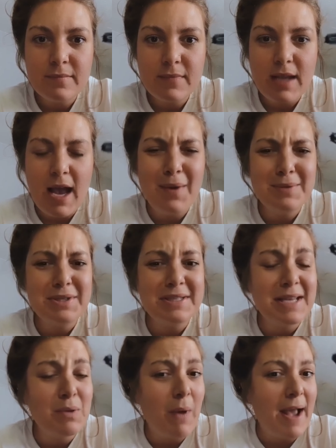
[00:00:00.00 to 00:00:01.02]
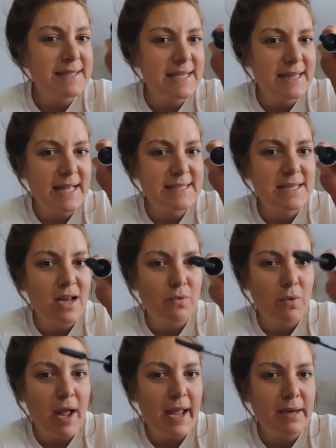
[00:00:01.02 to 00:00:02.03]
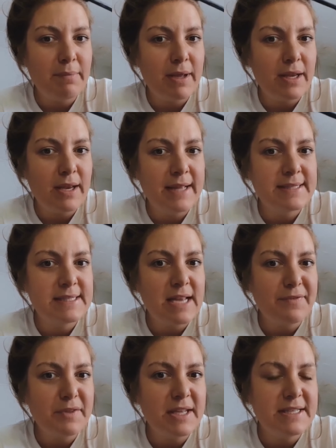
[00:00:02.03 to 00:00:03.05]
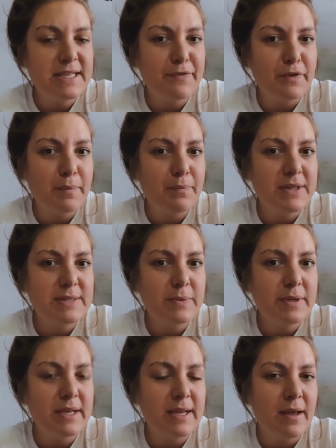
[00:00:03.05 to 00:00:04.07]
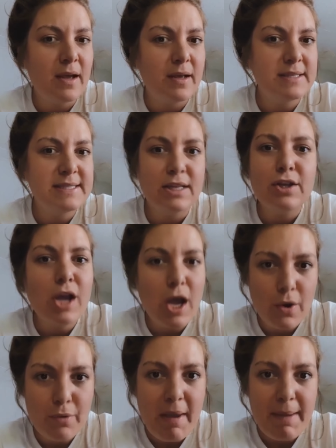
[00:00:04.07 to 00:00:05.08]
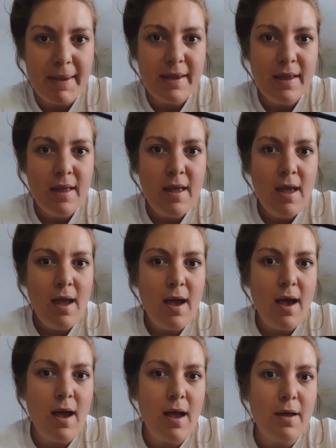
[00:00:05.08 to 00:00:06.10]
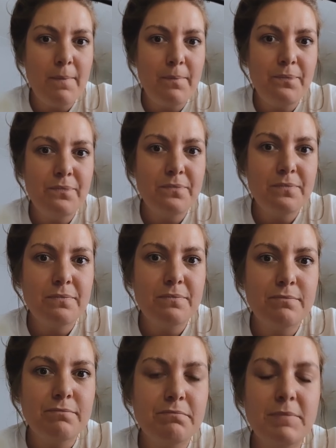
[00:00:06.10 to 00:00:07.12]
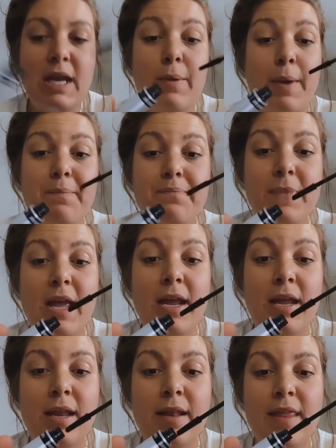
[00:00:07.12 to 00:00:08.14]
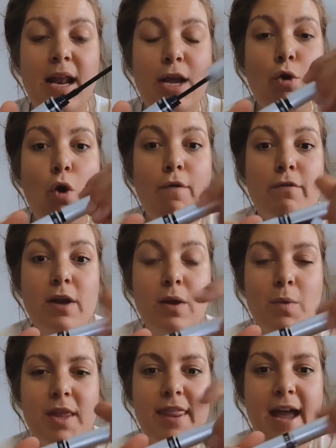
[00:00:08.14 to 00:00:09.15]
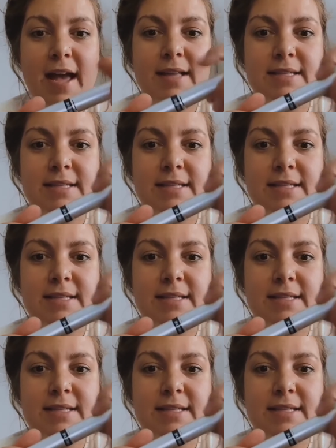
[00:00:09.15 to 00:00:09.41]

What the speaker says: I was going to say waxy. That's not right, but it's definitely different. This one, silicone maybe. Anyway, and then I go over it with that.